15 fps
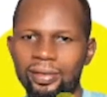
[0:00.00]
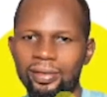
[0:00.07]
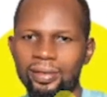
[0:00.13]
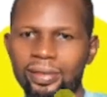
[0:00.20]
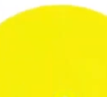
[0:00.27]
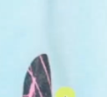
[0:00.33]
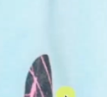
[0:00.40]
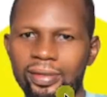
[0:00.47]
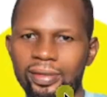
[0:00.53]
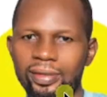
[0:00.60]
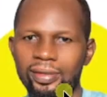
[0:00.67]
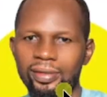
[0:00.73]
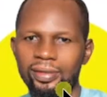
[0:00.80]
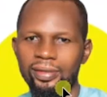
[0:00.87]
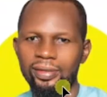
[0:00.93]

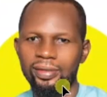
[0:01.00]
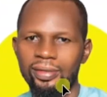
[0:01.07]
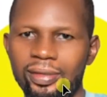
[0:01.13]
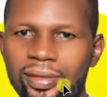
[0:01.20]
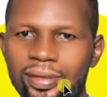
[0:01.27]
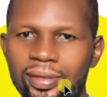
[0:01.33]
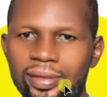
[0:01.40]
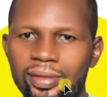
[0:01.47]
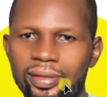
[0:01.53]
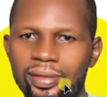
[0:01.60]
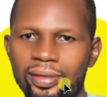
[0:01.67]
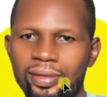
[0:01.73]
(no one is talking)